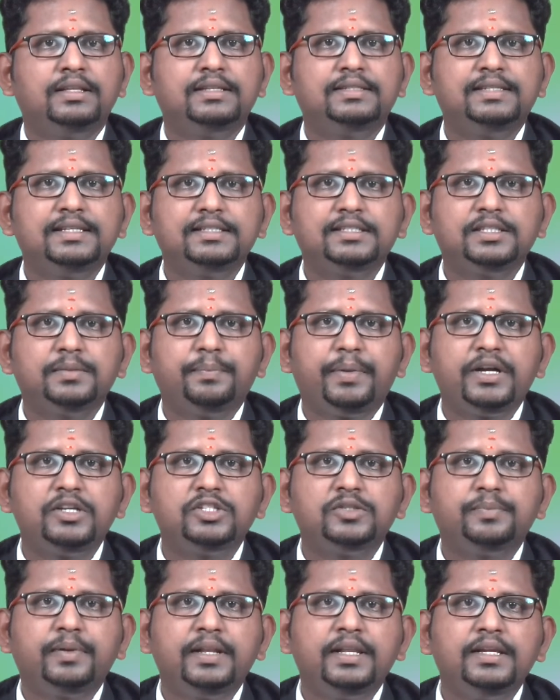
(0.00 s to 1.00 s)
The sixth
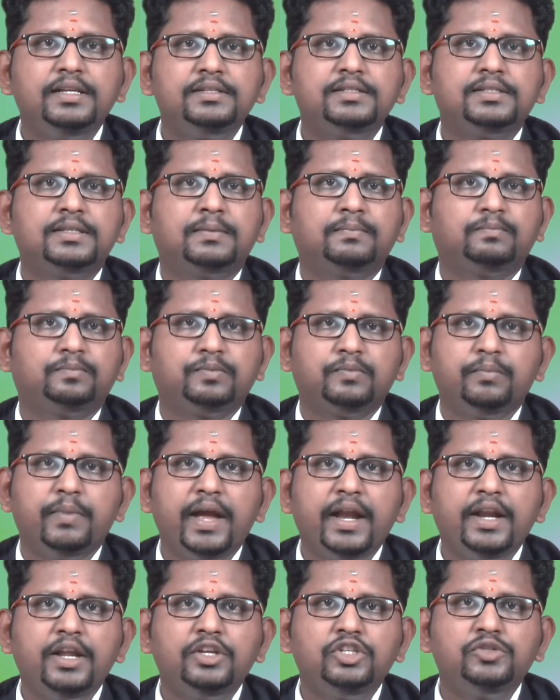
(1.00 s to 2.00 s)
principle is
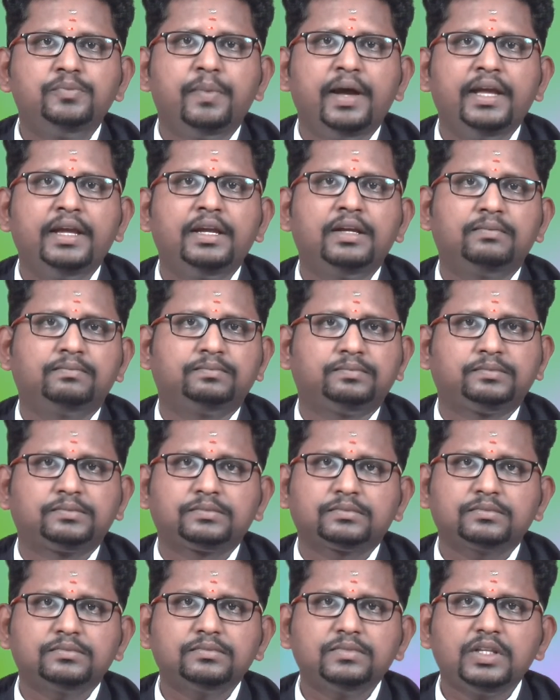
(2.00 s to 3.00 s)
managed by
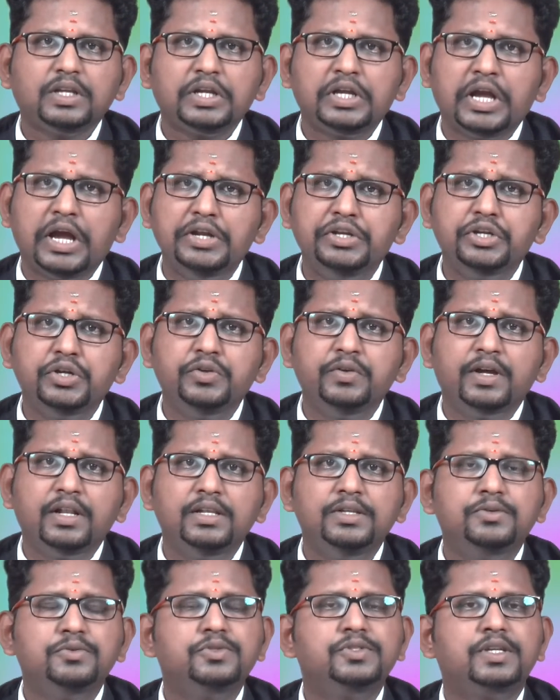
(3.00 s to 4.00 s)

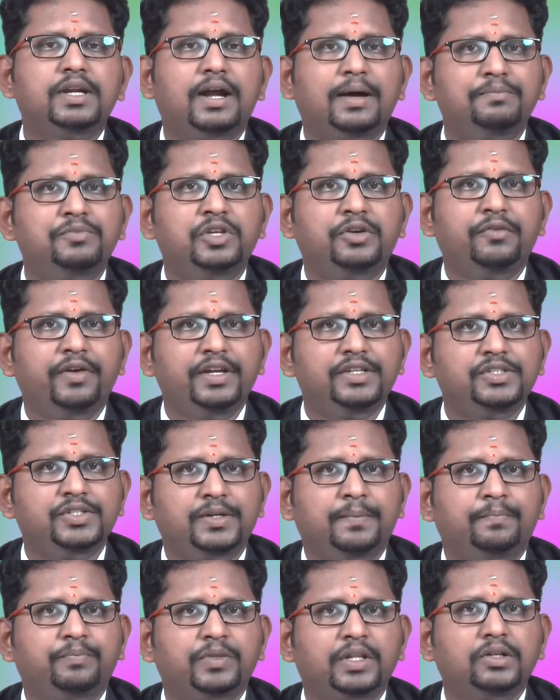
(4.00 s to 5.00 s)
continual user
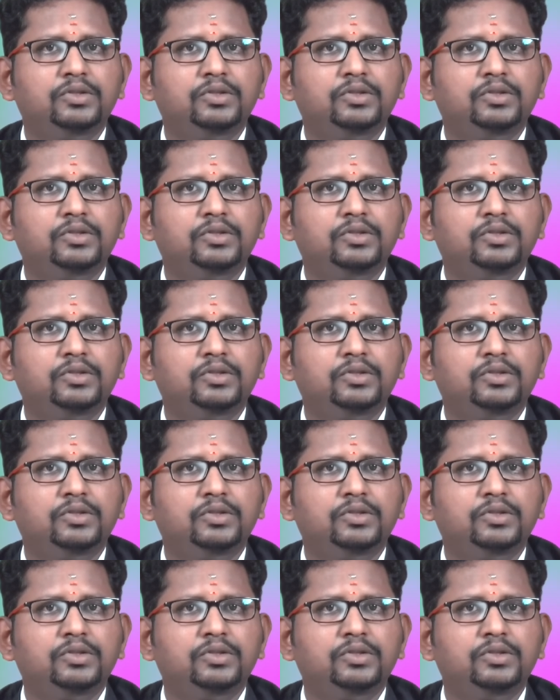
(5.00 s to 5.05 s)
observation.